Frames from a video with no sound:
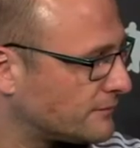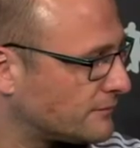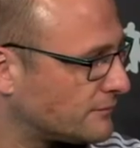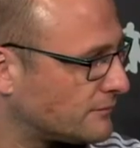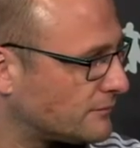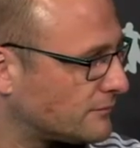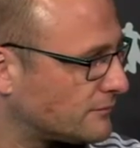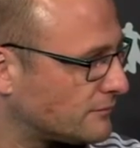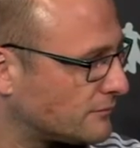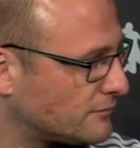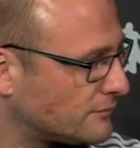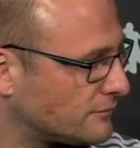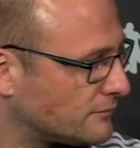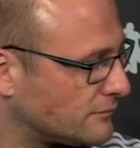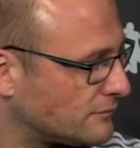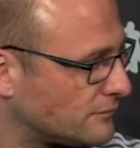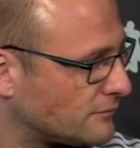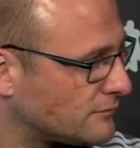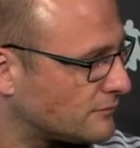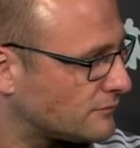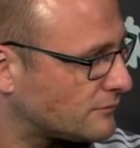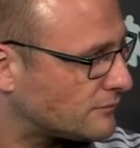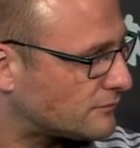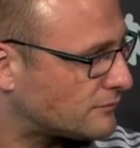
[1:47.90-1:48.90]

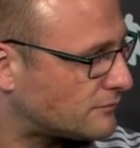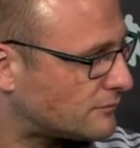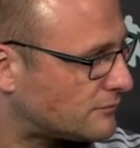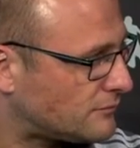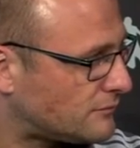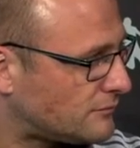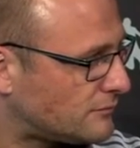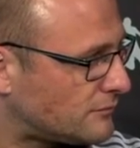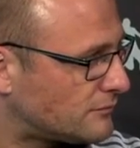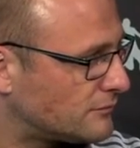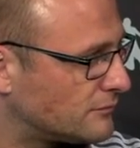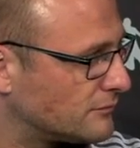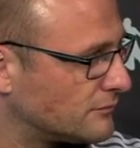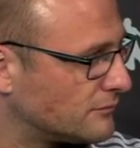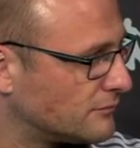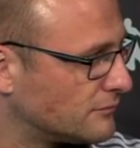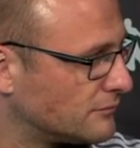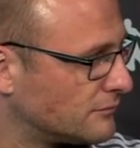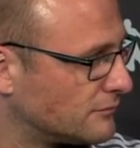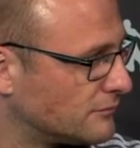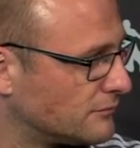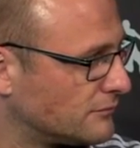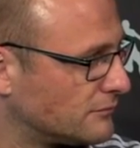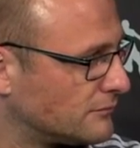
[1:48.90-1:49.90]

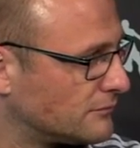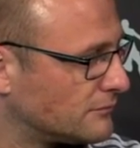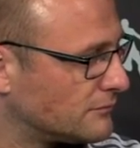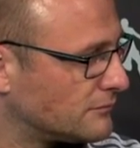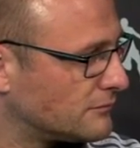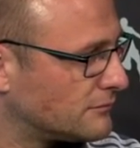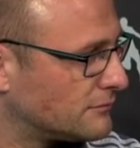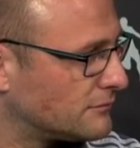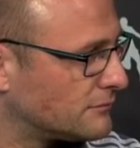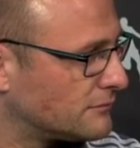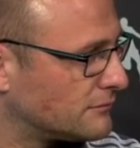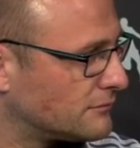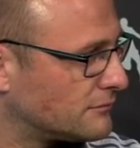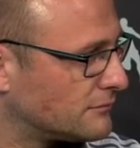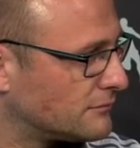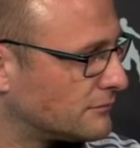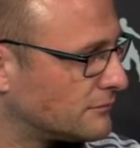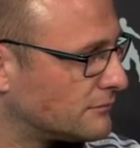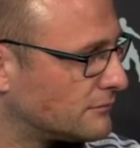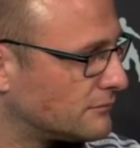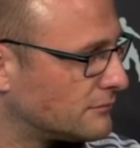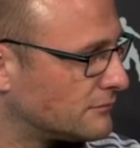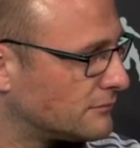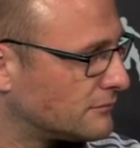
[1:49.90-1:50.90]

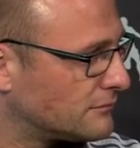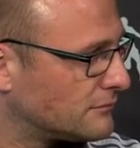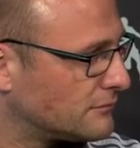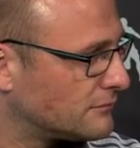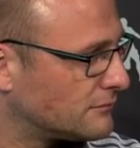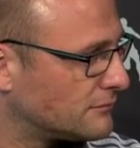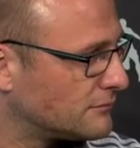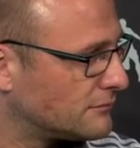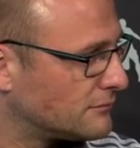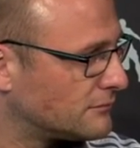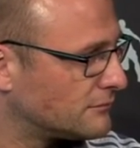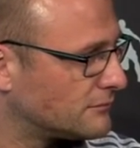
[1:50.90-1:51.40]
No words are spoken by the person on screen.